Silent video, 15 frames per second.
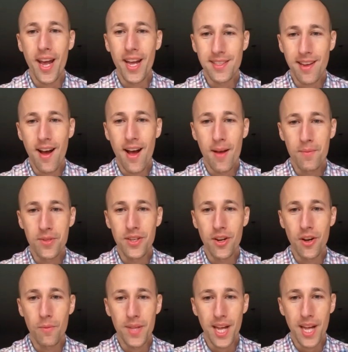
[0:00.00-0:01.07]
at times,
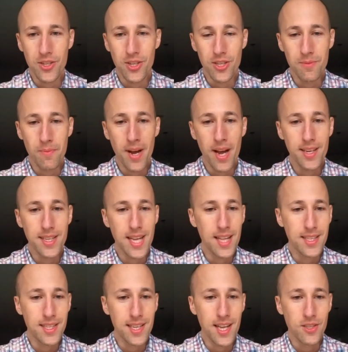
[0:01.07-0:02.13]
but that's just my
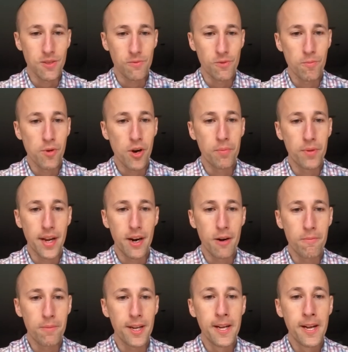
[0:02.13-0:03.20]
intensity as a football player.
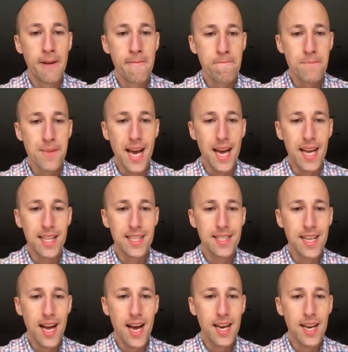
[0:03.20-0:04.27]
But yeah, it's
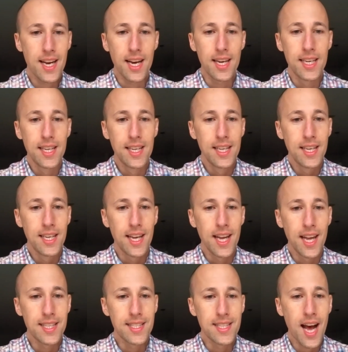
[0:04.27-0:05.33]
not that
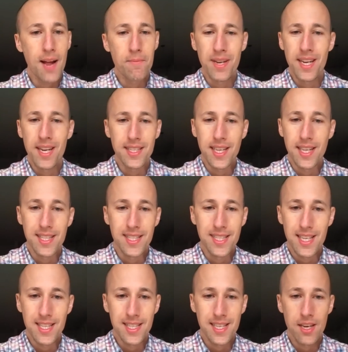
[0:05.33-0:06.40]
it's
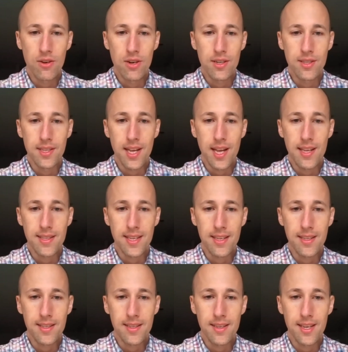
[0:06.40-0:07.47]
consistent or
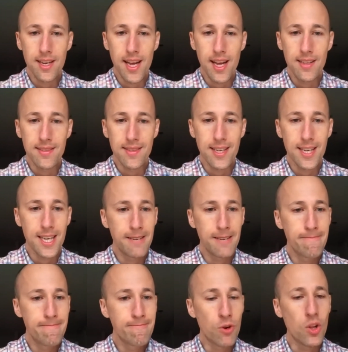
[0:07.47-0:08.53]
as
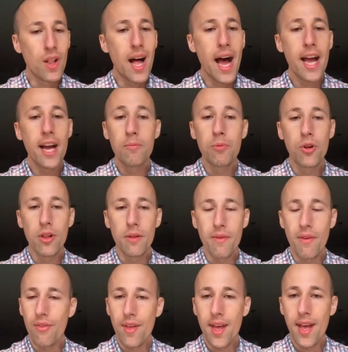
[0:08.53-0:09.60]
reliable of a
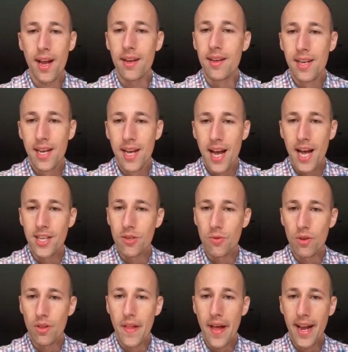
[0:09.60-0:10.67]
thing as you
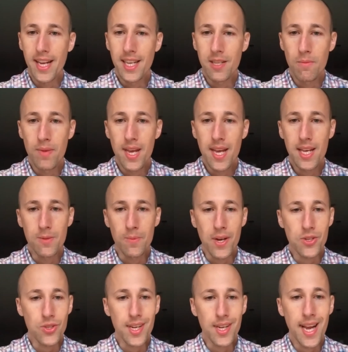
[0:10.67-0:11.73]
would like it to be,
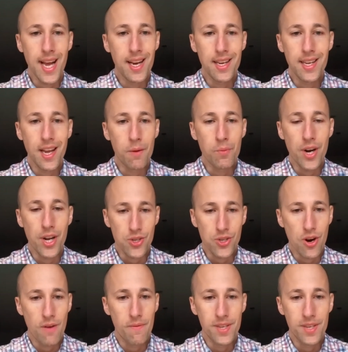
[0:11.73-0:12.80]
especially again to take
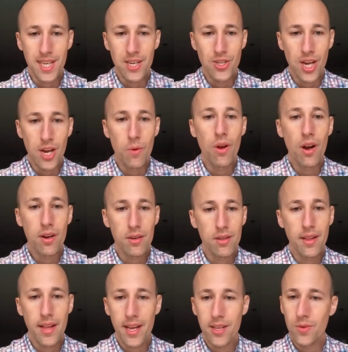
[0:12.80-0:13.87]
pressure off of DJ
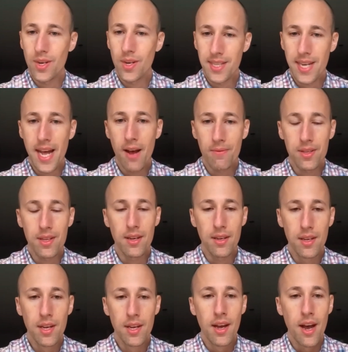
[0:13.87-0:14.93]
Uyunglele so he doesn't have to
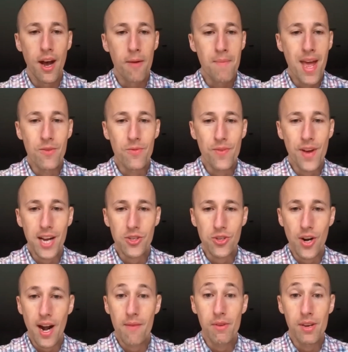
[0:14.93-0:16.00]
manufacture
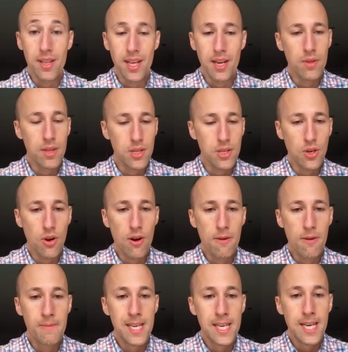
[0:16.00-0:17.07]
everything with his
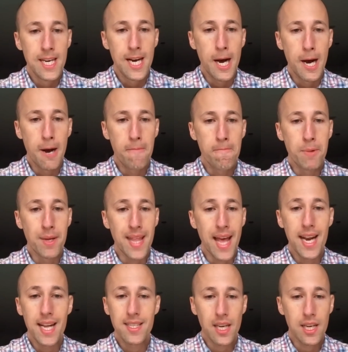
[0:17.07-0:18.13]
arm. But that
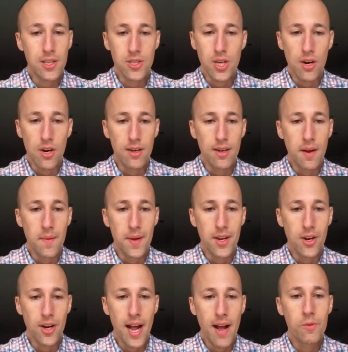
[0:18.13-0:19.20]
is a concern. I mean, you're
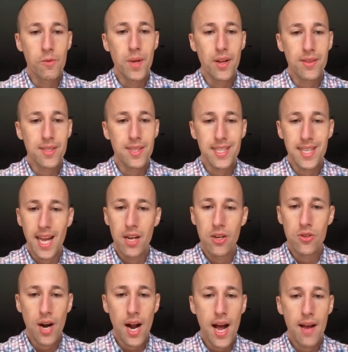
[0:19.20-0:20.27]
going to have to be able to sustain
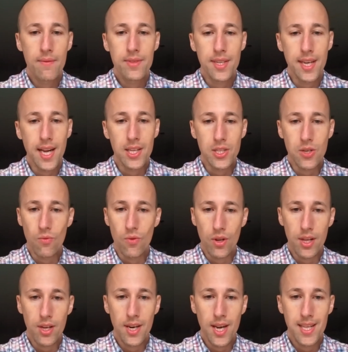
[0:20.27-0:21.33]
drives against a
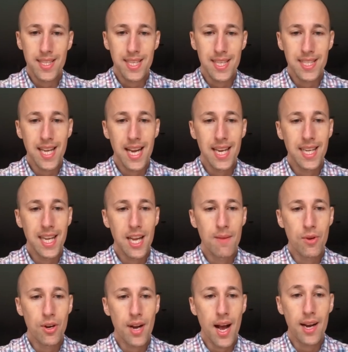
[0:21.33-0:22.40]
really good NC State team.
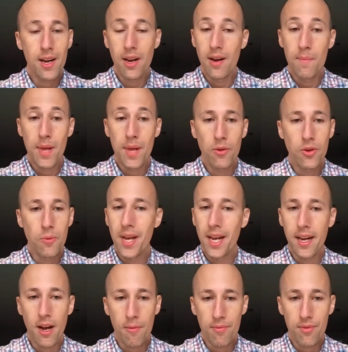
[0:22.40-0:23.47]
You're not going to be able to
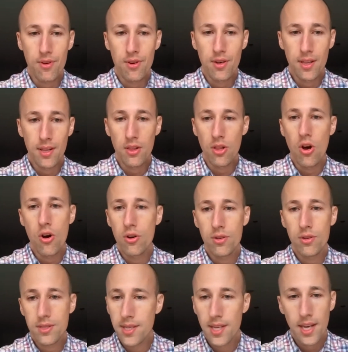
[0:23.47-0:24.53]
pick up third and
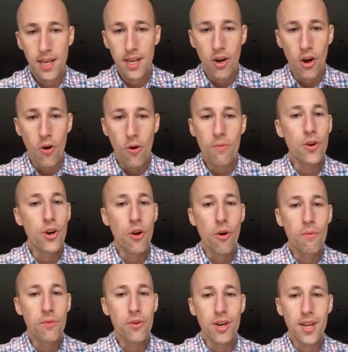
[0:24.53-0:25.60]
longs over and
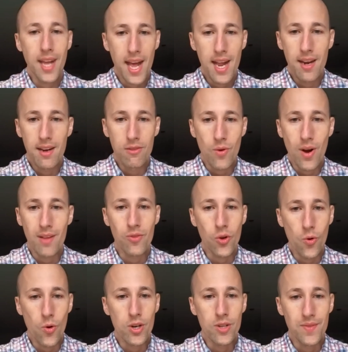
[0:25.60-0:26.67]
over again throughout the
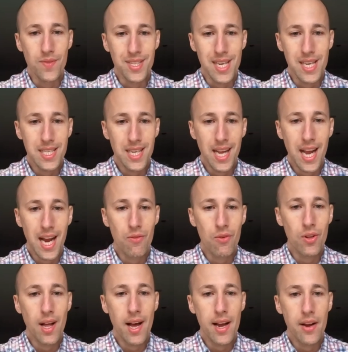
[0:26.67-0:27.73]
course of a season. You can't
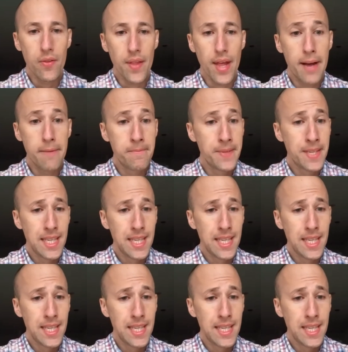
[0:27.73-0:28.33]
rely on that.